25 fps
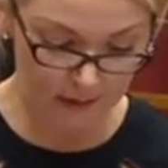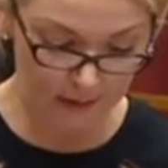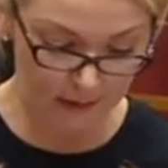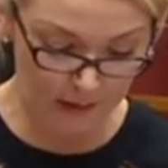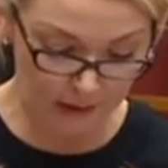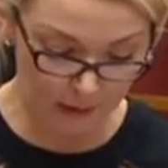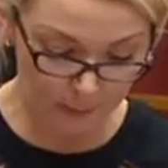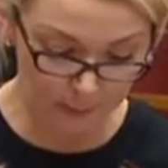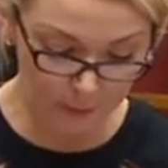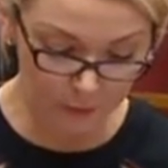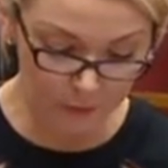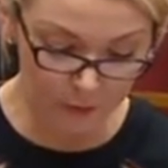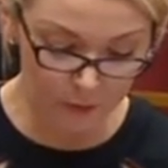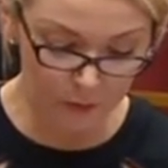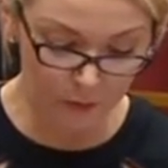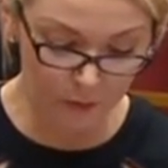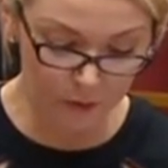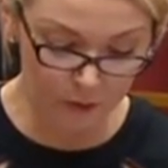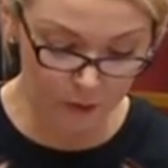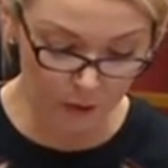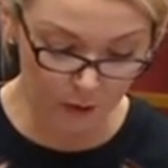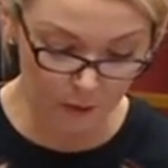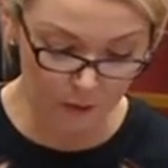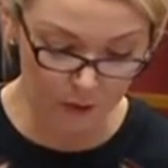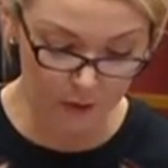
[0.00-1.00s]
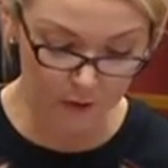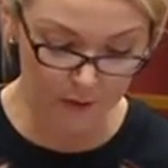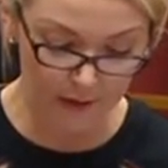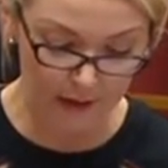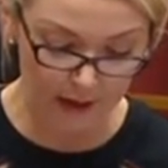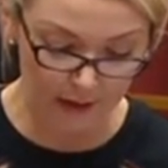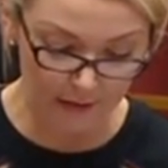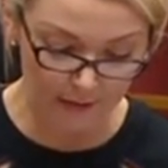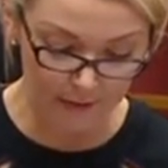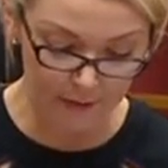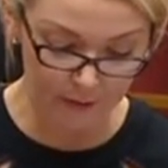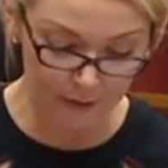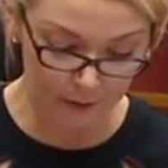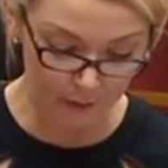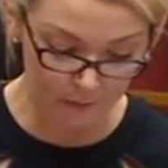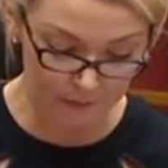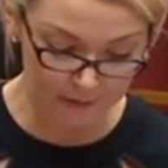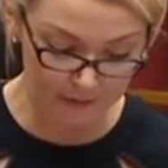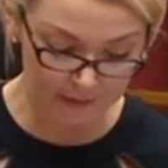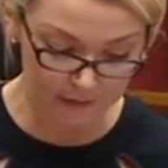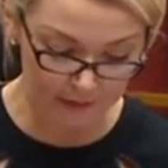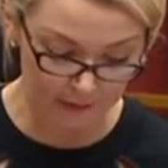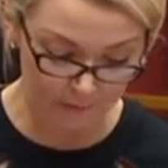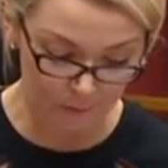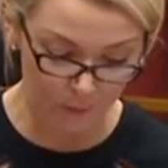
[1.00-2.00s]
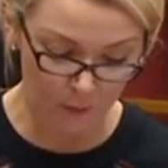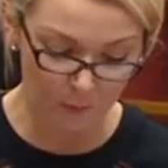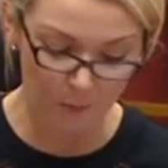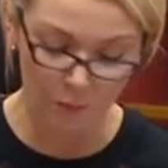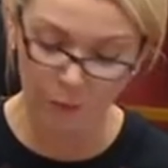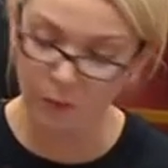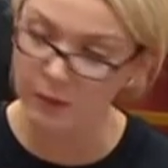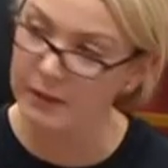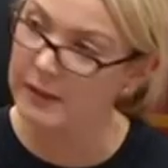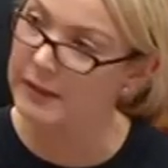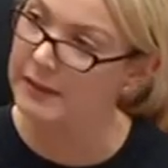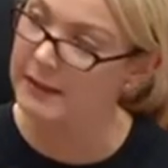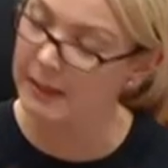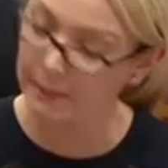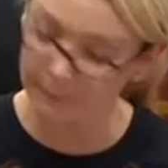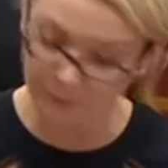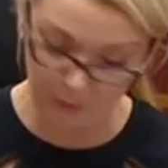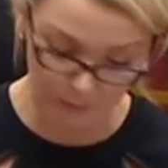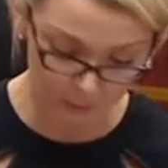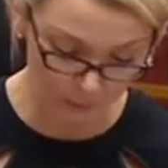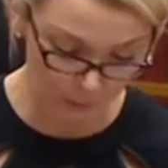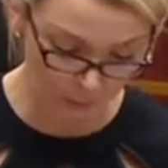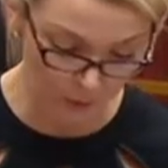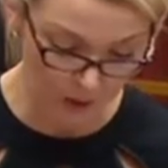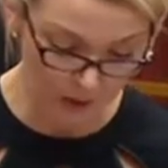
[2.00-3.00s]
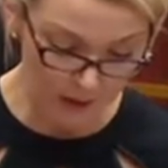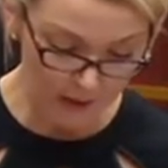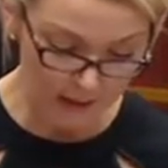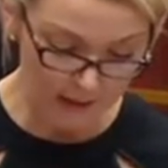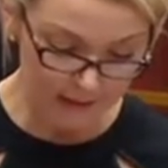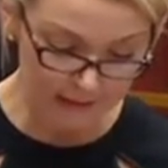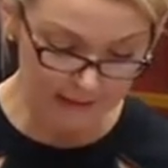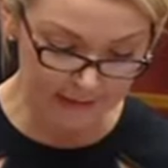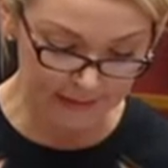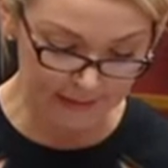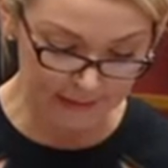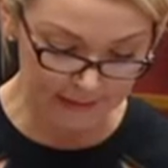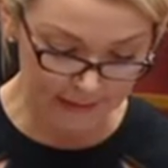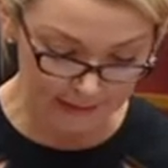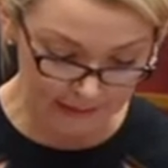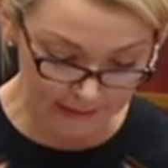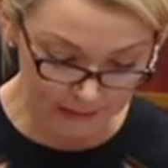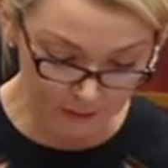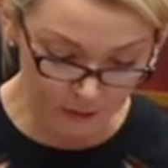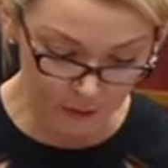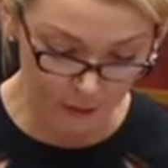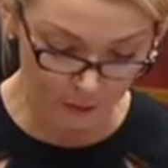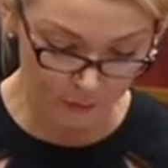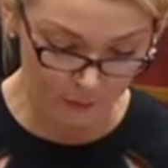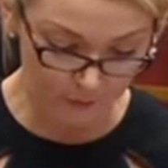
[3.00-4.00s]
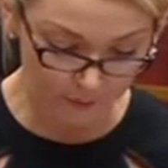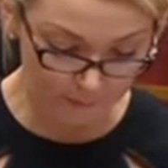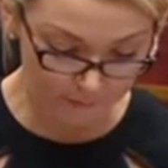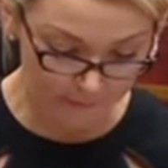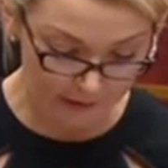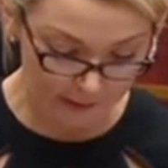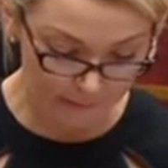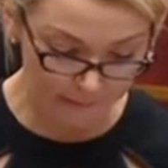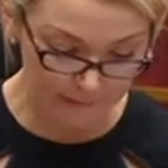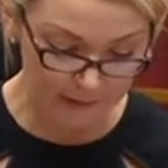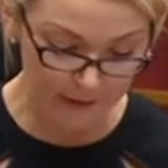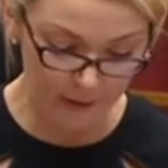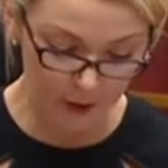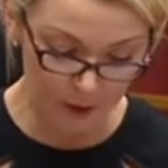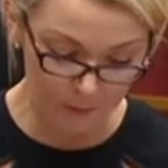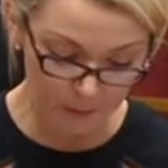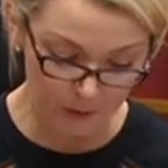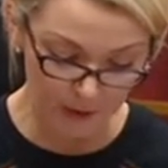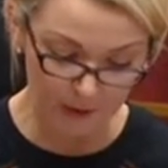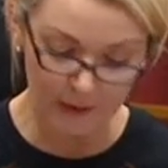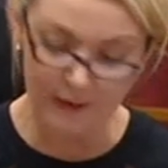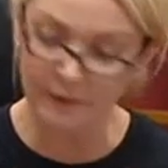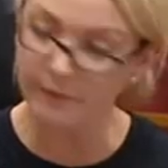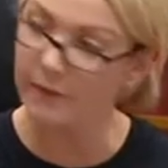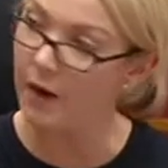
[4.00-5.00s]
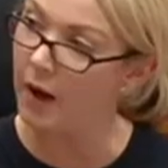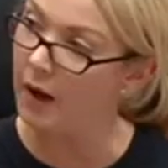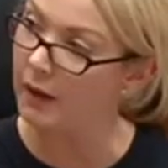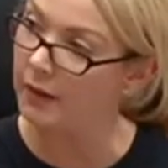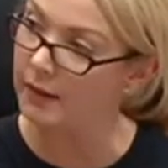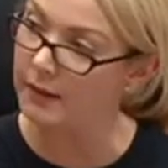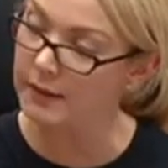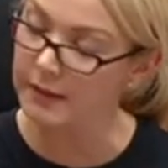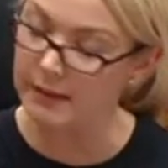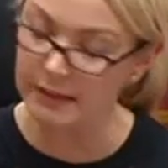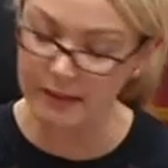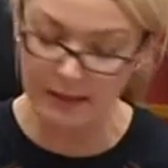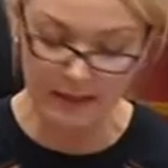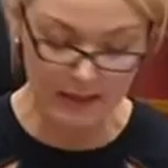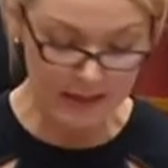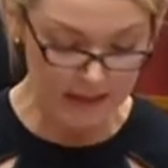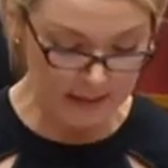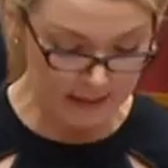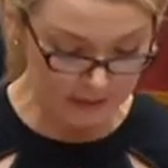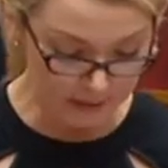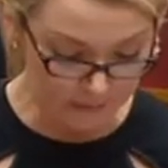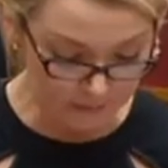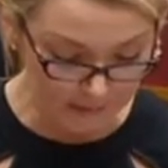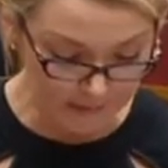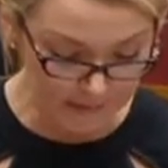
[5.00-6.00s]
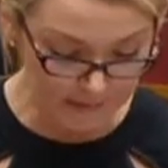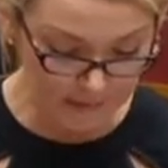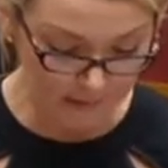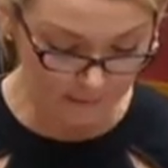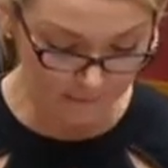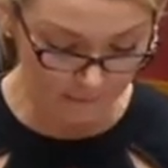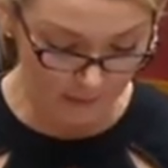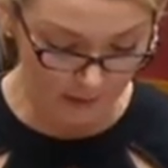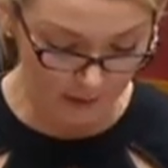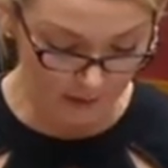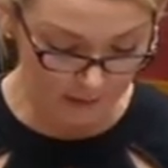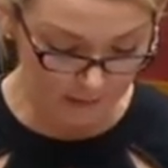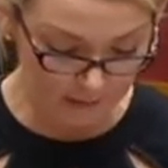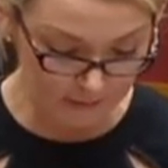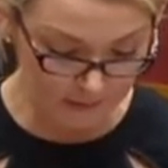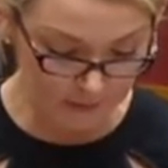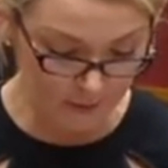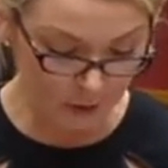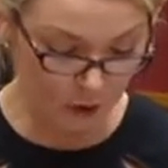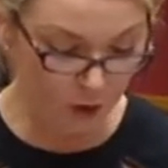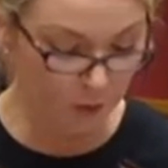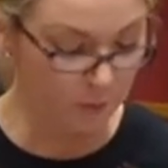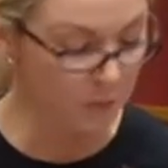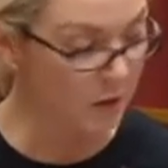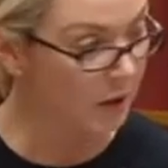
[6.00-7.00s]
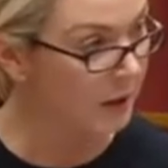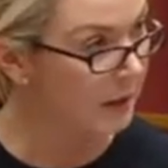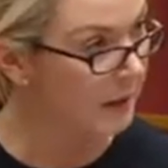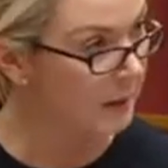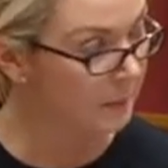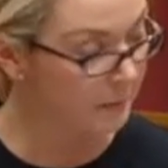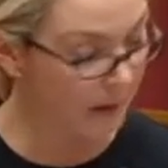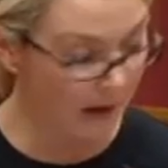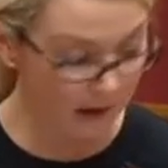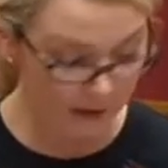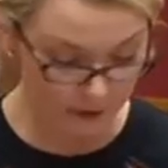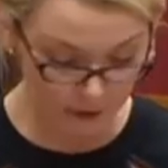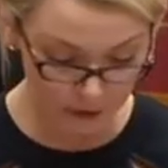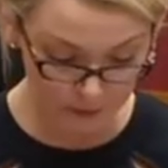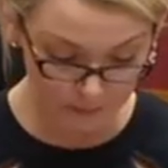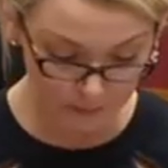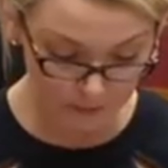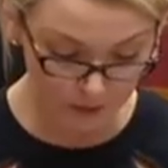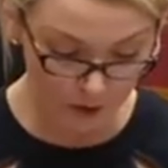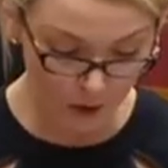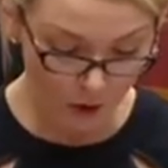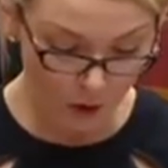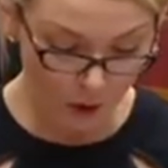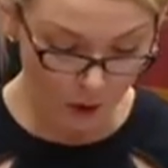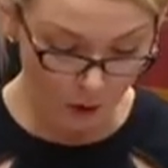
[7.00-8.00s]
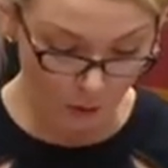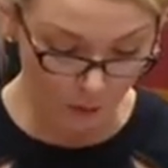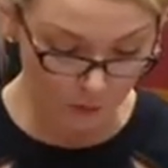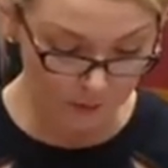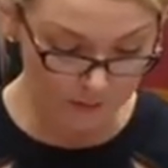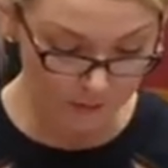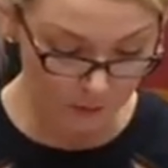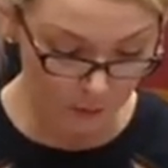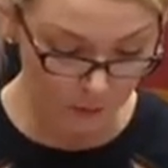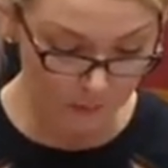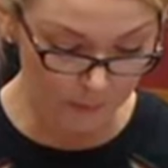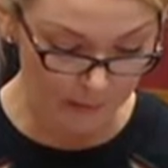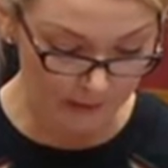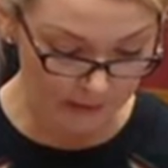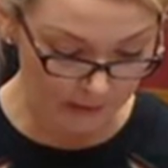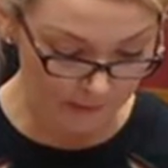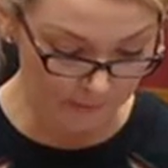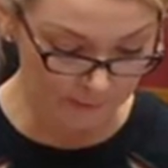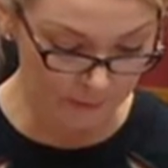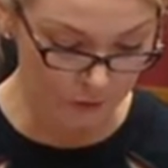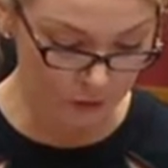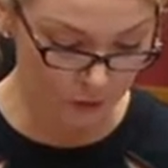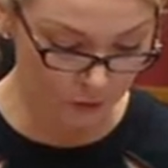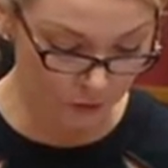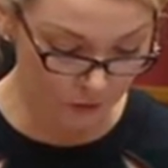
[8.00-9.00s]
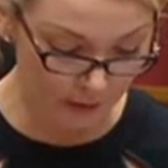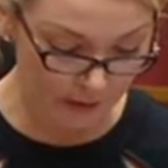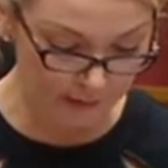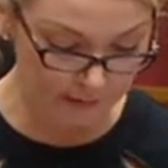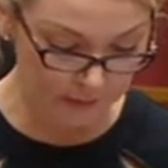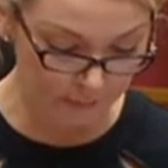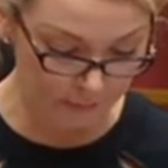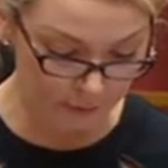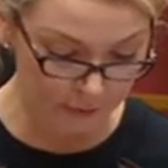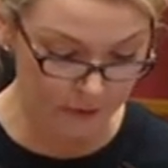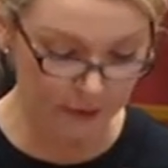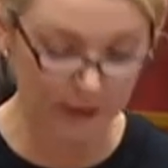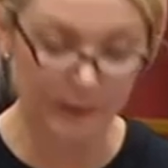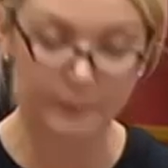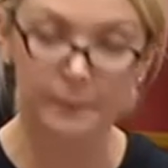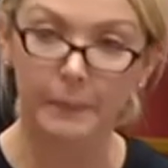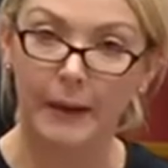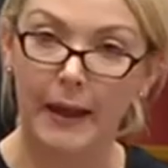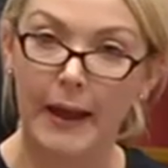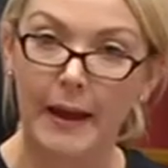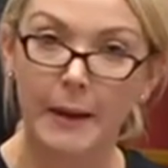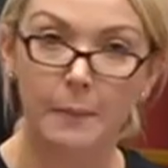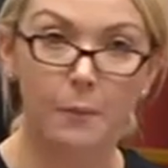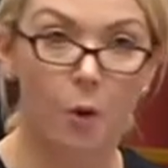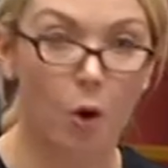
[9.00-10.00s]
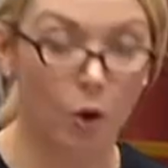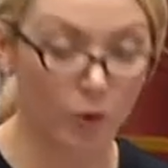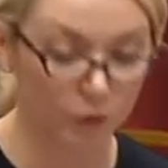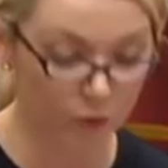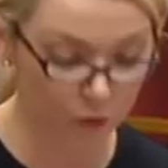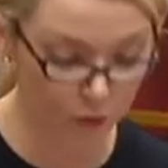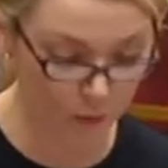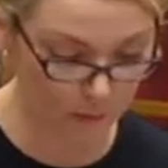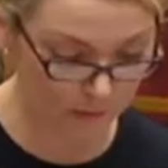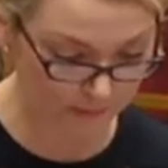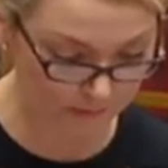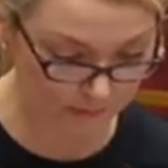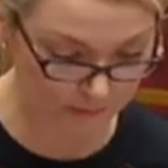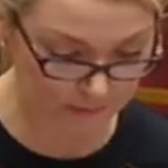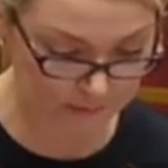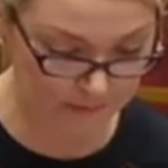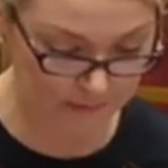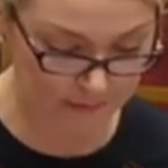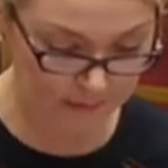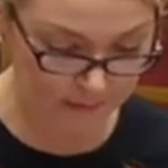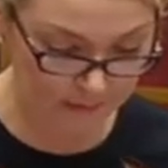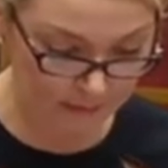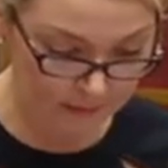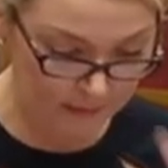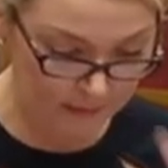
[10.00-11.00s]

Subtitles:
Aboriginal and Torres Strait Islander health staff were more susceptible to internal family and community violence, domestic violence, community punishment, or assault by others trying to project blame onto others.